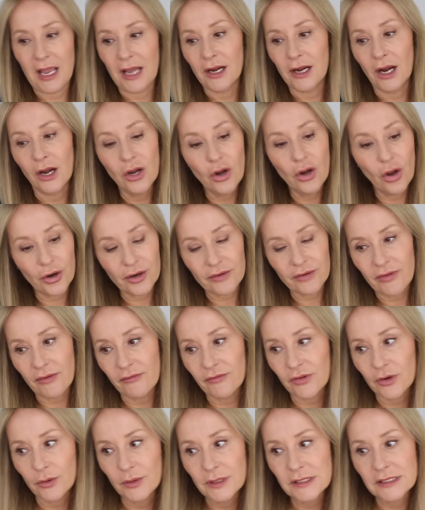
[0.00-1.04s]
and a lot of
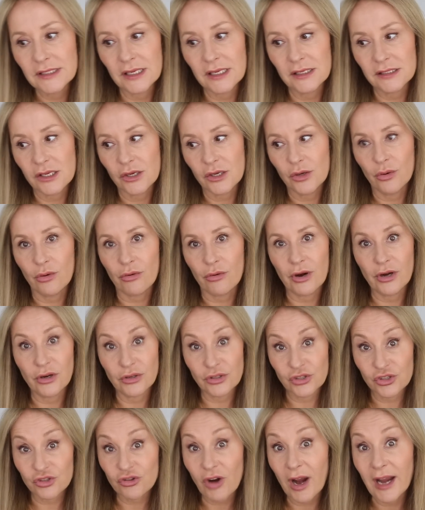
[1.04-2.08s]
influencers who are in
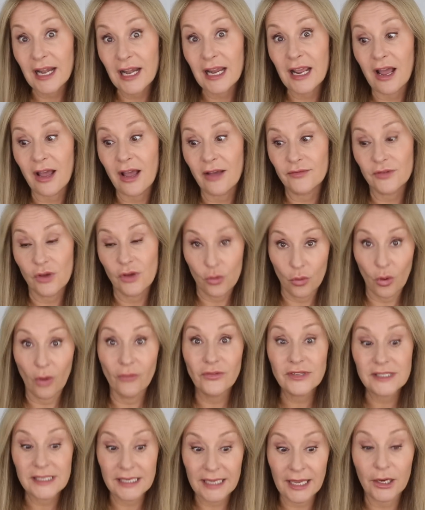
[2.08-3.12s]
Australia who
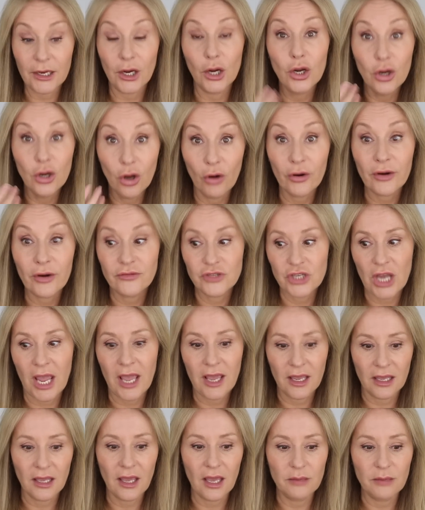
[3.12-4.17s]
obviously get a lot of
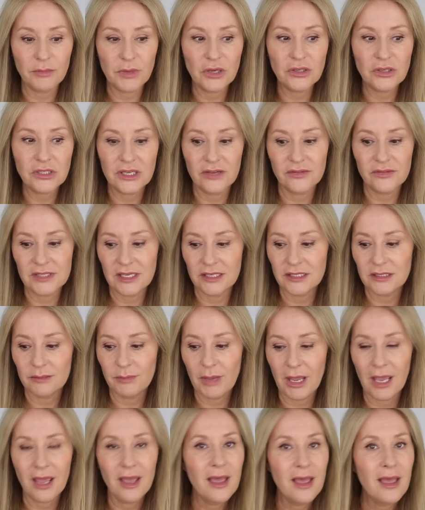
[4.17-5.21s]
J&K Beauty have said to
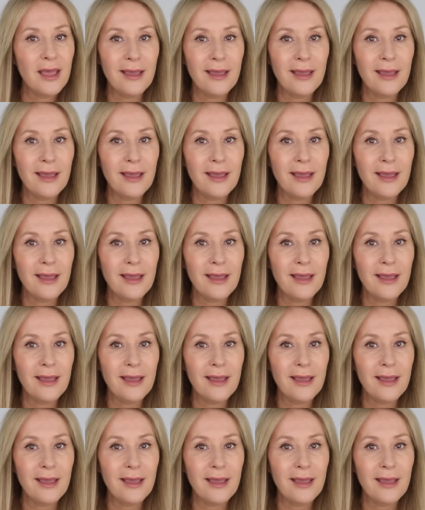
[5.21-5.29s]
me,